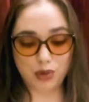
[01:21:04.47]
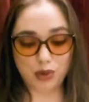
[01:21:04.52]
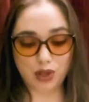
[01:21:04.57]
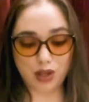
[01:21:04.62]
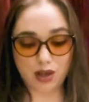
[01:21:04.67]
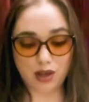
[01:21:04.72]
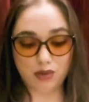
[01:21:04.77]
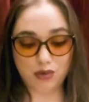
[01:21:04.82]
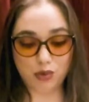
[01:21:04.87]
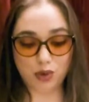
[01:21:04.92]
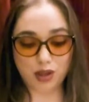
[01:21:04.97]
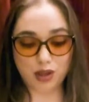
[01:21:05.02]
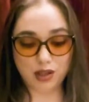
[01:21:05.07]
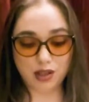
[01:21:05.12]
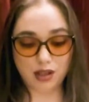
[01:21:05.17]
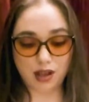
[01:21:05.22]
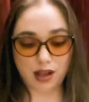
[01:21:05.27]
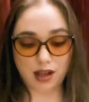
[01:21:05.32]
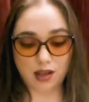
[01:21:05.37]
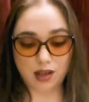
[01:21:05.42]
of one
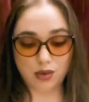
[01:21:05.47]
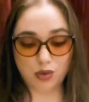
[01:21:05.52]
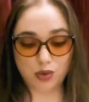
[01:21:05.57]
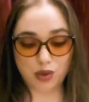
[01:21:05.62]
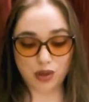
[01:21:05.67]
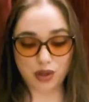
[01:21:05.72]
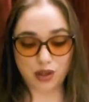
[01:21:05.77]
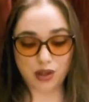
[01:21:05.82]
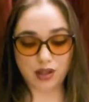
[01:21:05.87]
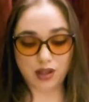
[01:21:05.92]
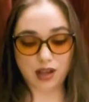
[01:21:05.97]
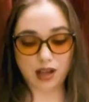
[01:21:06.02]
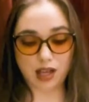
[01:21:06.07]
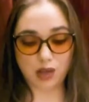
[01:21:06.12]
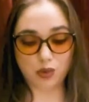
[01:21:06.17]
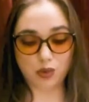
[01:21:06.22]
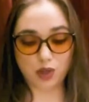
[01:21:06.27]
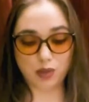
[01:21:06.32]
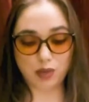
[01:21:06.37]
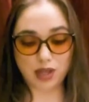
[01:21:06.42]
kind word, I
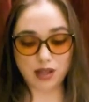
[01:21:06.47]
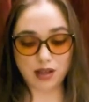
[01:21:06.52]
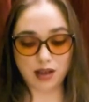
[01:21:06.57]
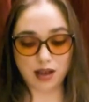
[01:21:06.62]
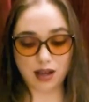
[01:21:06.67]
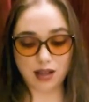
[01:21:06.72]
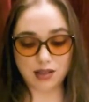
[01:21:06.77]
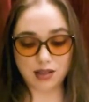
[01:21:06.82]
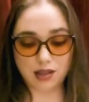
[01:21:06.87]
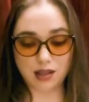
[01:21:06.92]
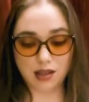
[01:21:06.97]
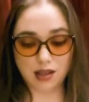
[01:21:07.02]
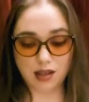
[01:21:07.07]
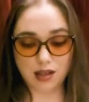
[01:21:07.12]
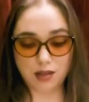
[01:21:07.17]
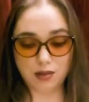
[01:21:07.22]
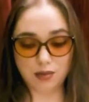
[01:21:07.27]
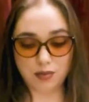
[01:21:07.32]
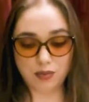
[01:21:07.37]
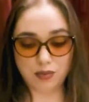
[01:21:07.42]
will be kind to
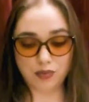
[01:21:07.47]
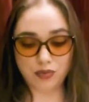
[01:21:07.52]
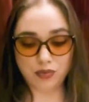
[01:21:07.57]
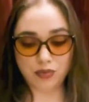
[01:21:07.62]
him.